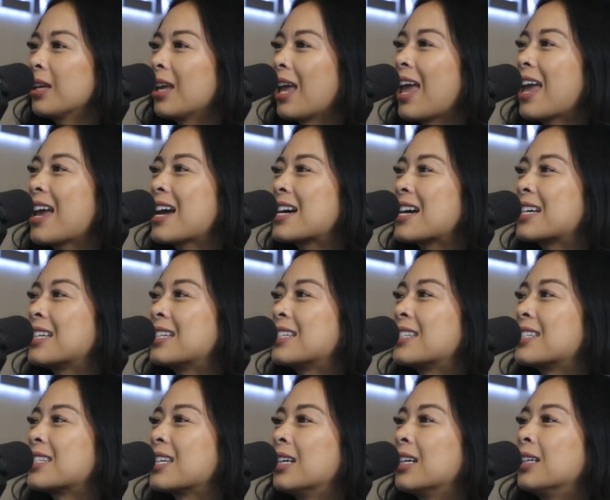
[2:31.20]

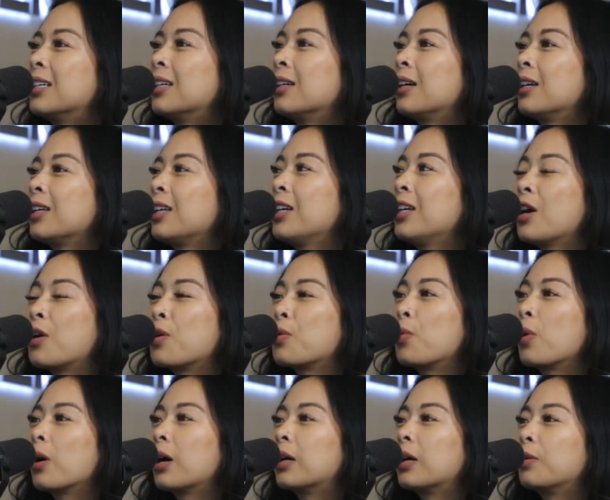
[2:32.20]
And,
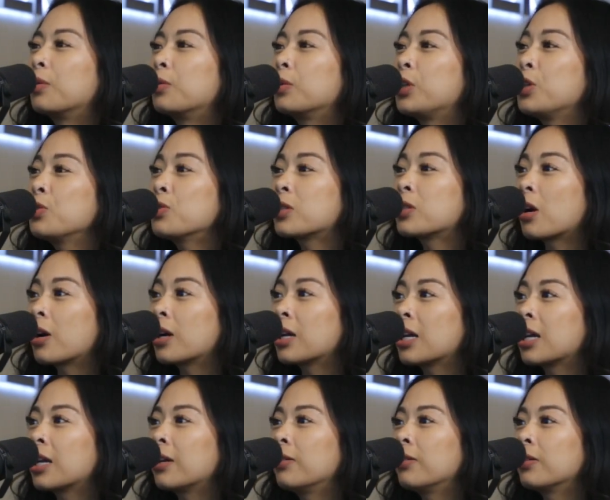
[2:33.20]
you
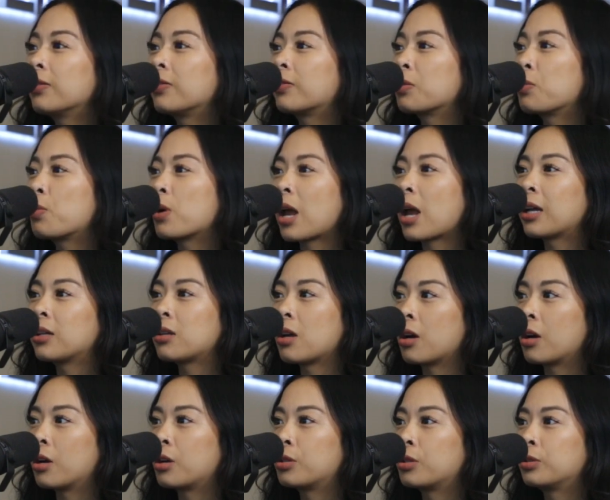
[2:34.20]
started, from what I
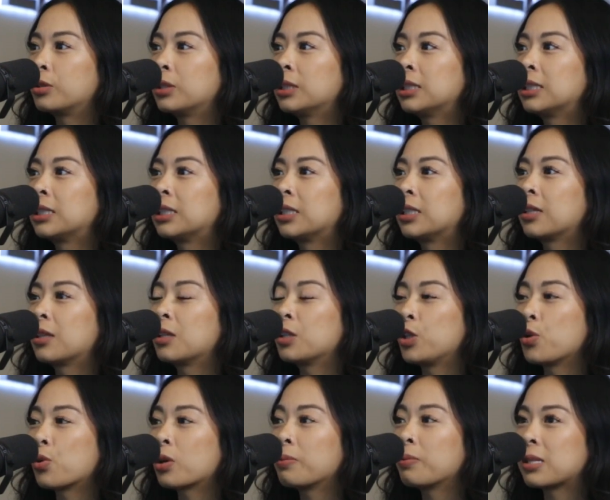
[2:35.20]
know, that
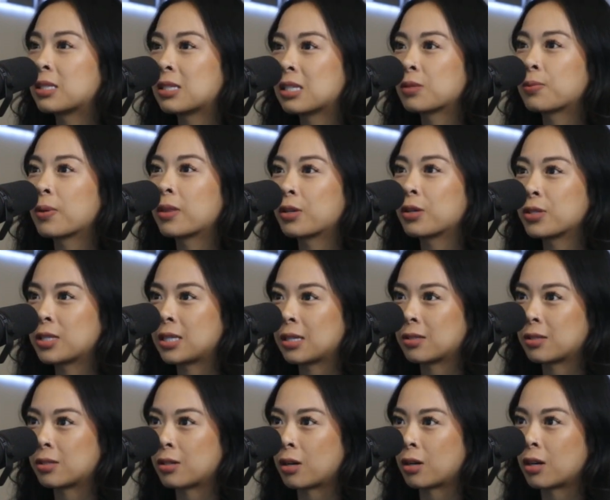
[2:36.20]
your business with your
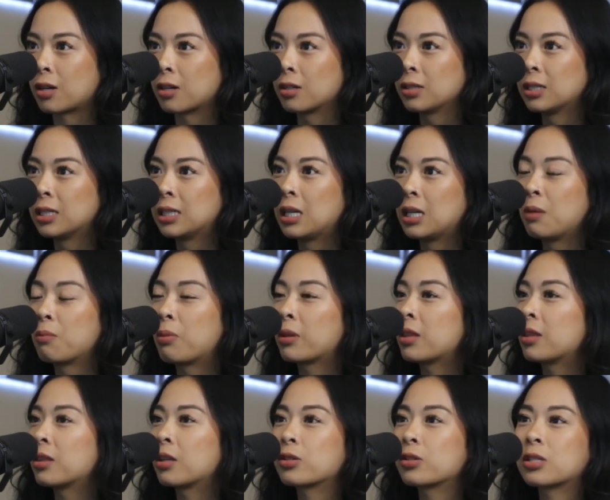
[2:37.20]
sister, but
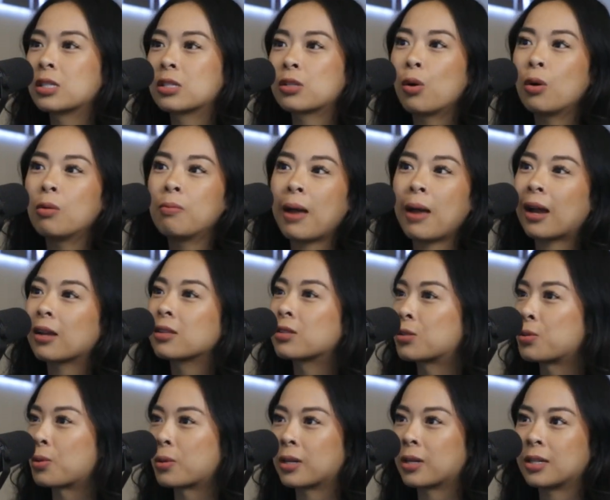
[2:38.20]
then there's this whole
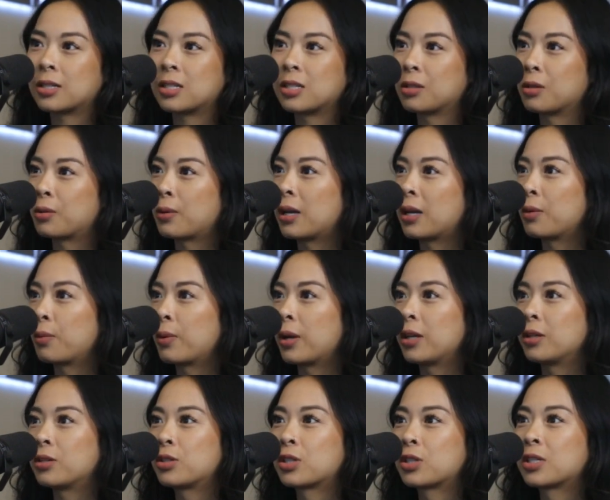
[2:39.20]
backstory to it,
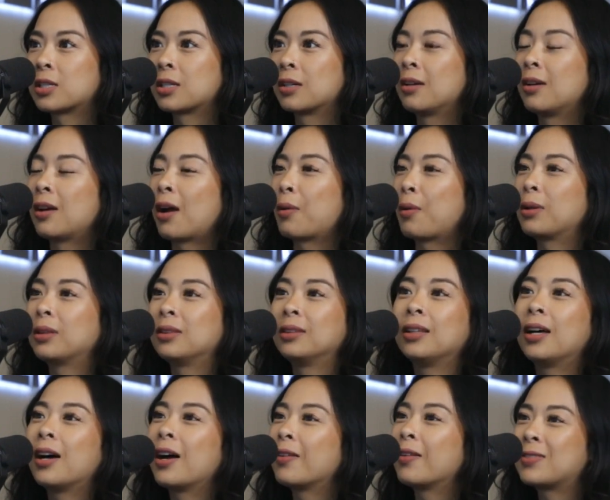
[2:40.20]
which I would
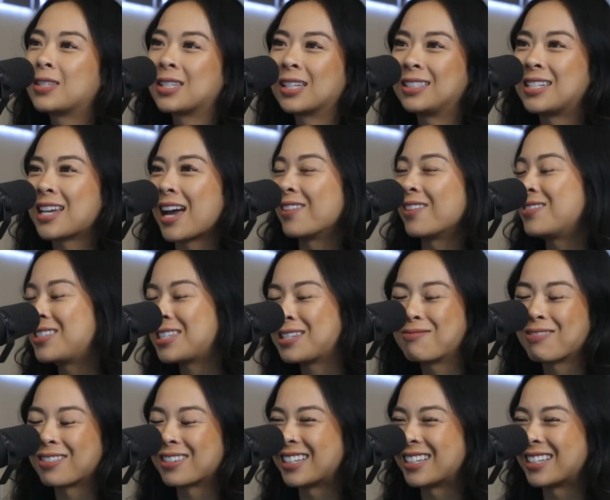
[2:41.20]
love to dive deeper